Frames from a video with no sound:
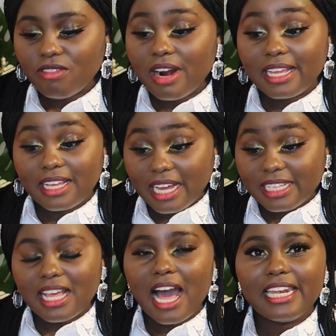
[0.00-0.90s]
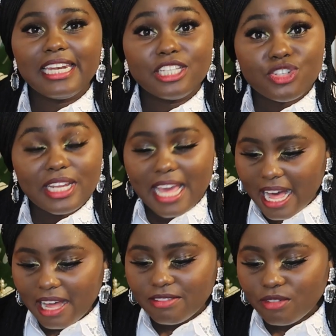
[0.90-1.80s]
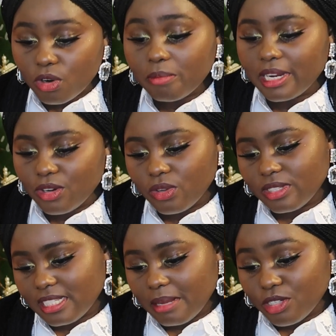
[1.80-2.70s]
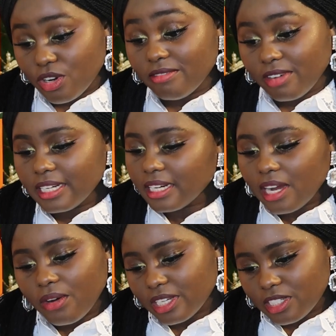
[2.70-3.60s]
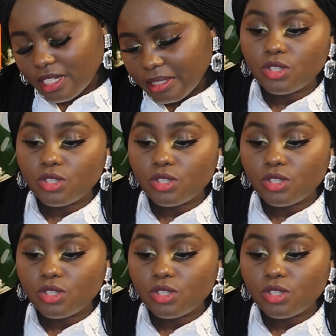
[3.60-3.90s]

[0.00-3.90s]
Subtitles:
Right, guys, I literally have on my notes, let me try and find it now actually.